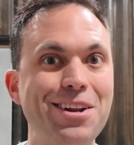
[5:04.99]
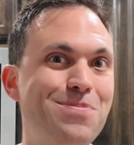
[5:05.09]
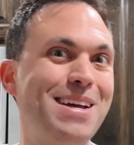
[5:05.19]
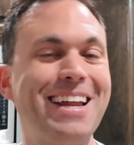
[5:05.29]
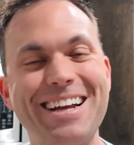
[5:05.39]
It'd
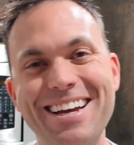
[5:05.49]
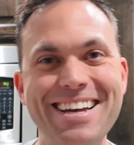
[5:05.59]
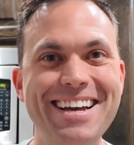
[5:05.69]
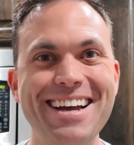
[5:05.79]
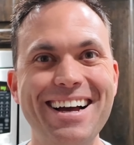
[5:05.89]
be like a
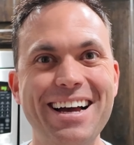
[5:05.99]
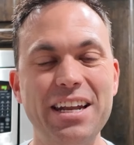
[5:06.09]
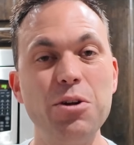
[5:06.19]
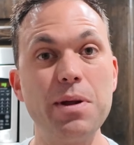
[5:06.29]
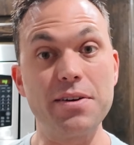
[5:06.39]

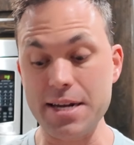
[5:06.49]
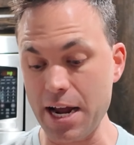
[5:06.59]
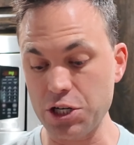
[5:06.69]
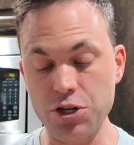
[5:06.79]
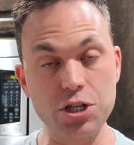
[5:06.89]
little bit of
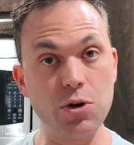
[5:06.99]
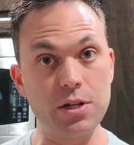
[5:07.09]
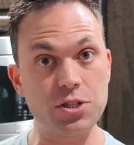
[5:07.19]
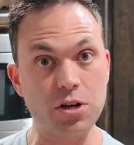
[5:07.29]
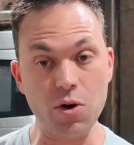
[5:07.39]
texture to
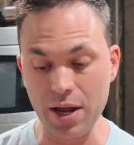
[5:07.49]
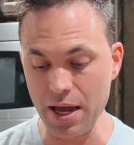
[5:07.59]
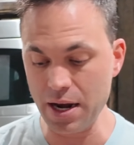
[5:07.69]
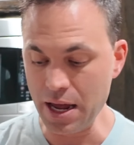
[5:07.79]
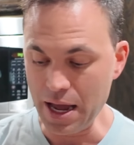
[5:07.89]
it. So go
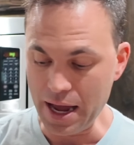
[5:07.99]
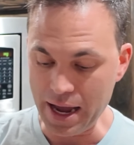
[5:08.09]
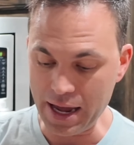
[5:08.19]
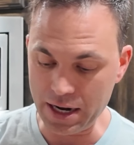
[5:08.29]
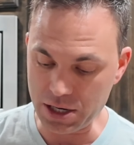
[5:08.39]
ahead
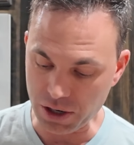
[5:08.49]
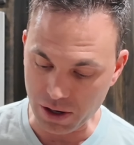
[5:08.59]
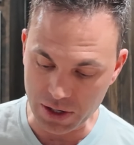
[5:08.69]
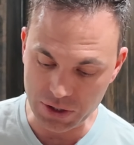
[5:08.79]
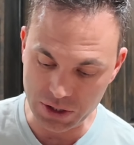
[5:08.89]
and
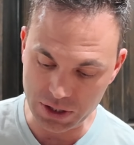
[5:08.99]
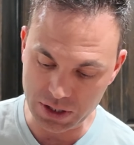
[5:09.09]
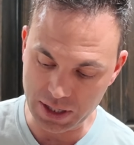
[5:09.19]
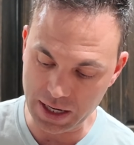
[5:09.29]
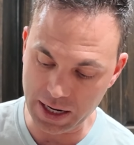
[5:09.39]

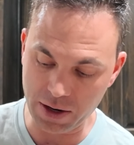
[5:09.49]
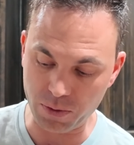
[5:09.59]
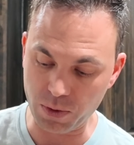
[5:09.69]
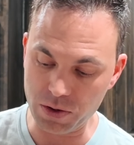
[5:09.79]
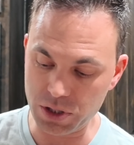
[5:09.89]
toss any
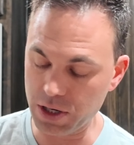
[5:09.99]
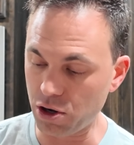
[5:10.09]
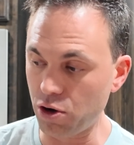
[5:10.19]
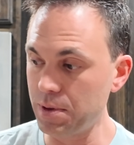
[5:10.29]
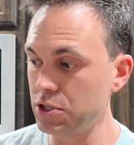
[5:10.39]
roasted
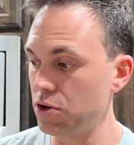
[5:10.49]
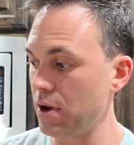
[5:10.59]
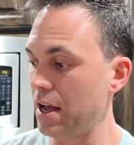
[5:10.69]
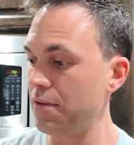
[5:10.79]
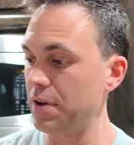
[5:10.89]
almonds you
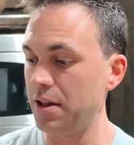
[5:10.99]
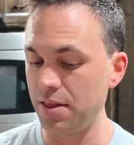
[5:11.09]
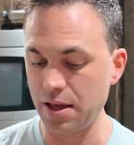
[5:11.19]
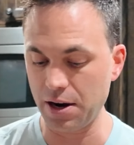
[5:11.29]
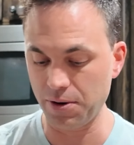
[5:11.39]
have
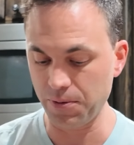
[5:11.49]
in there.